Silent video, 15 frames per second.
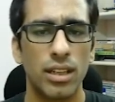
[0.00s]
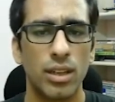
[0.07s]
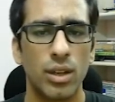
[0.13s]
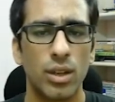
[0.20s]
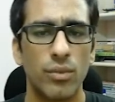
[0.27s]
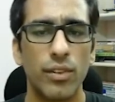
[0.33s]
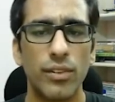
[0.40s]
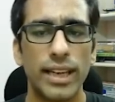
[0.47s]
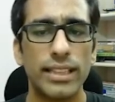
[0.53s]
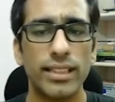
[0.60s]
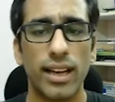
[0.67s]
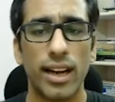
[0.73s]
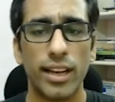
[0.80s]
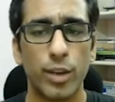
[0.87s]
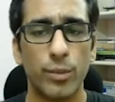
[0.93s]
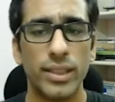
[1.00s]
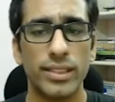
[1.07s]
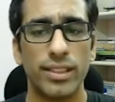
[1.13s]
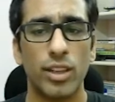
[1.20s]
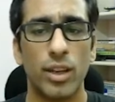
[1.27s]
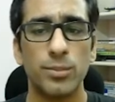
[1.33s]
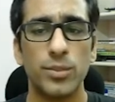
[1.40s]
We will get the arguments
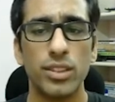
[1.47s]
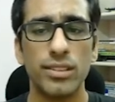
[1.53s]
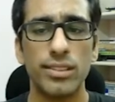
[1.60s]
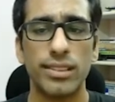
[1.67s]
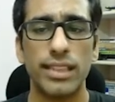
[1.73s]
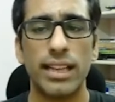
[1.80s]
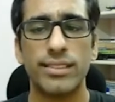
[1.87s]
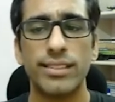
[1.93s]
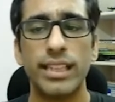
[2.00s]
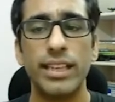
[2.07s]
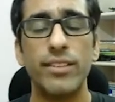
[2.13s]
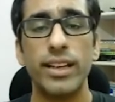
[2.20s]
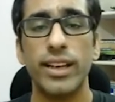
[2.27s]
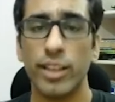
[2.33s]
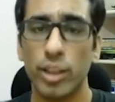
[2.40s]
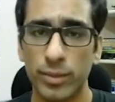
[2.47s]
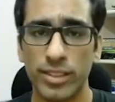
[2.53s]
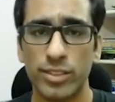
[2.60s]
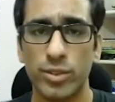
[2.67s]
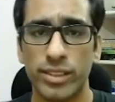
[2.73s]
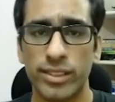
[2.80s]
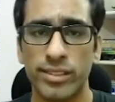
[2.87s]
and options as keyword arguments
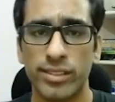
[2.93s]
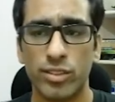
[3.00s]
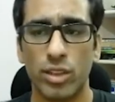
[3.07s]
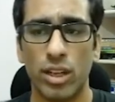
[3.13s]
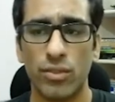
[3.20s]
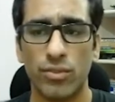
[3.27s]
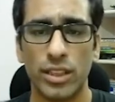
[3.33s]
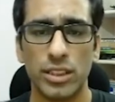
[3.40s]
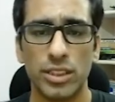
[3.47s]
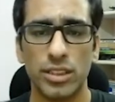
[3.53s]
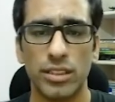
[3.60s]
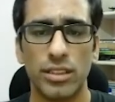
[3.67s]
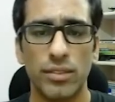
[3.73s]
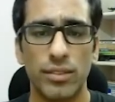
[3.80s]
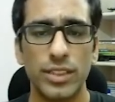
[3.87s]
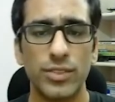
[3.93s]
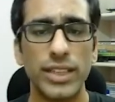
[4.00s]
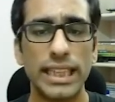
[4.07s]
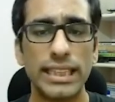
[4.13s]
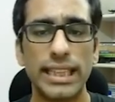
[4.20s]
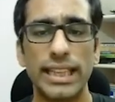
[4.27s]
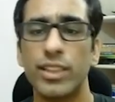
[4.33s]
to the install function, which we
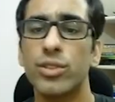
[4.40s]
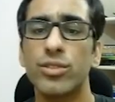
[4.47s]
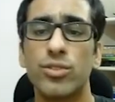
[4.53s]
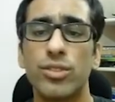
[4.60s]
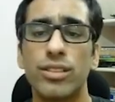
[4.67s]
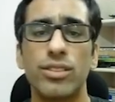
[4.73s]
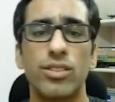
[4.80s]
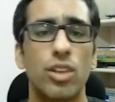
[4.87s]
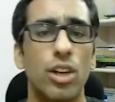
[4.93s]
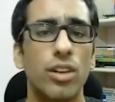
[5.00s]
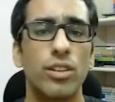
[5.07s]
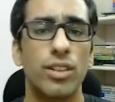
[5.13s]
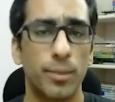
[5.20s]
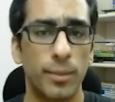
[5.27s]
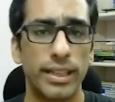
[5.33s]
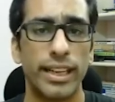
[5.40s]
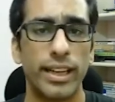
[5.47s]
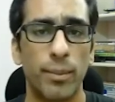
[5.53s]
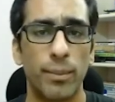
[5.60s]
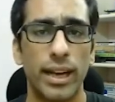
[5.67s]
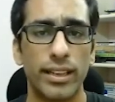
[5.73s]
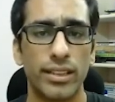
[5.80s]
can then use to install or upgrade a
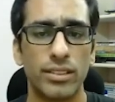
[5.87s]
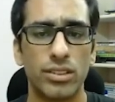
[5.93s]
package.